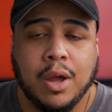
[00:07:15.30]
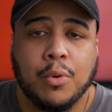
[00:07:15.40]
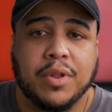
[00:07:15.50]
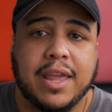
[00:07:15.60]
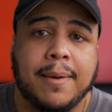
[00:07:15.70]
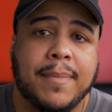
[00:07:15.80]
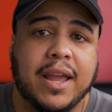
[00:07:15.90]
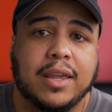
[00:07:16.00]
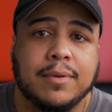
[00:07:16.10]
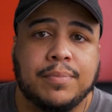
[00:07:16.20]
With that
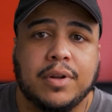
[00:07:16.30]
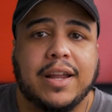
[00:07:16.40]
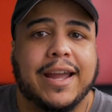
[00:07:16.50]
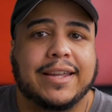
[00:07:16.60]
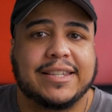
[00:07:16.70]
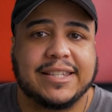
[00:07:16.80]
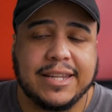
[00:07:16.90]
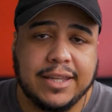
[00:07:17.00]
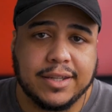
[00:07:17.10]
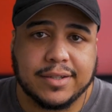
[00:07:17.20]
mic input, I could
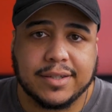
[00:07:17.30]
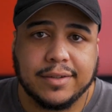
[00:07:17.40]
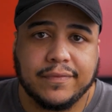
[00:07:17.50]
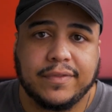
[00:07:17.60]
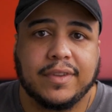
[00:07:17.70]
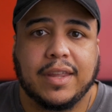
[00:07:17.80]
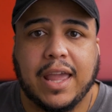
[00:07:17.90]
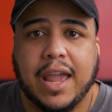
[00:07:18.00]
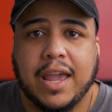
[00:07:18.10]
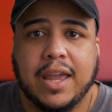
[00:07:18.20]
see it,
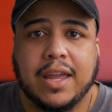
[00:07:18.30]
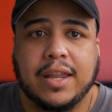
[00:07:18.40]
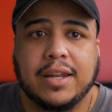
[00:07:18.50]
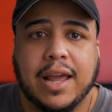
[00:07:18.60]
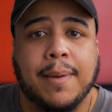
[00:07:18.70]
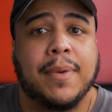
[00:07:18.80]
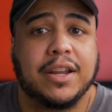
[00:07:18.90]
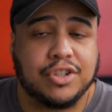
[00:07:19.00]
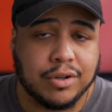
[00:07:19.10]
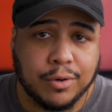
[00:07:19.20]
and I made
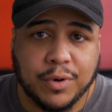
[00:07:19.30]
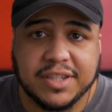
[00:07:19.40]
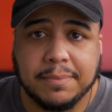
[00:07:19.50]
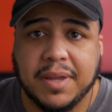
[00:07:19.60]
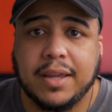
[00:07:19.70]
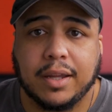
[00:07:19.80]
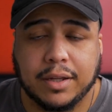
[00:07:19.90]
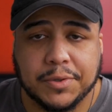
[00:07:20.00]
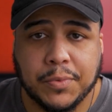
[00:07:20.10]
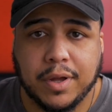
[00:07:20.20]
sure it wasn't peaking
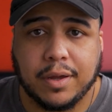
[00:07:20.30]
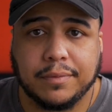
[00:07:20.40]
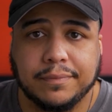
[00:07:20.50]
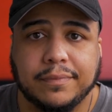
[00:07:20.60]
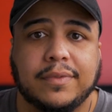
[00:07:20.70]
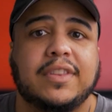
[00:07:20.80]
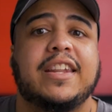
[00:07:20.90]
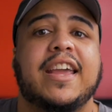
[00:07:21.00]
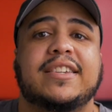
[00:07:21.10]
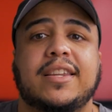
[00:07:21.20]
as well. The
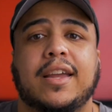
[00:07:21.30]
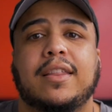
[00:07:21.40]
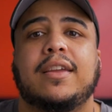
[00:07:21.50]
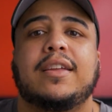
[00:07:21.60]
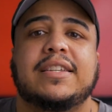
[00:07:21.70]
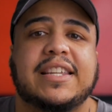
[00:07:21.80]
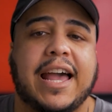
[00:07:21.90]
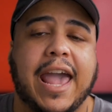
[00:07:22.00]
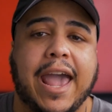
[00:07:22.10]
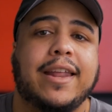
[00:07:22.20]
next thing I did is
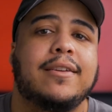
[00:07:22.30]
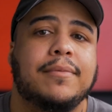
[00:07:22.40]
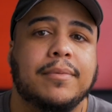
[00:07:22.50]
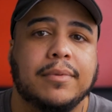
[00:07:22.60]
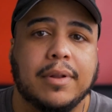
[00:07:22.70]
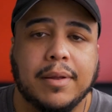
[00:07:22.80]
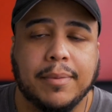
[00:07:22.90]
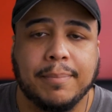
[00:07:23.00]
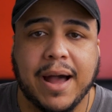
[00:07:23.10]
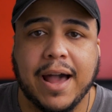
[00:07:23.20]
I added
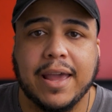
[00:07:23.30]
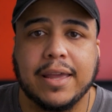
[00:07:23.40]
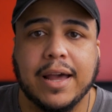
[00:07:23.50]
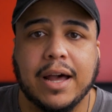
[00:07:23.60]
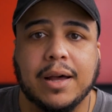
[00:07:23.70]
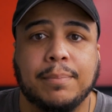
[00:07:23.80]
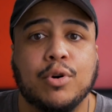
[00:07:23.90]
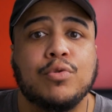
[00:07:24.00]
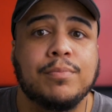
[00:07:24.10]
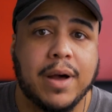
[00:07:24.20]
my
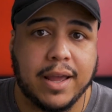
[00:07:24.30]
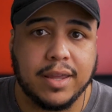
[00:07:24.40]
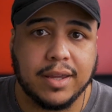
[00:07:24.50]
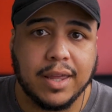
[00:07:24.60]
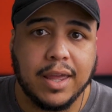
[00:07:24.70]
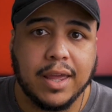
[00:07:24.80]
boom mic,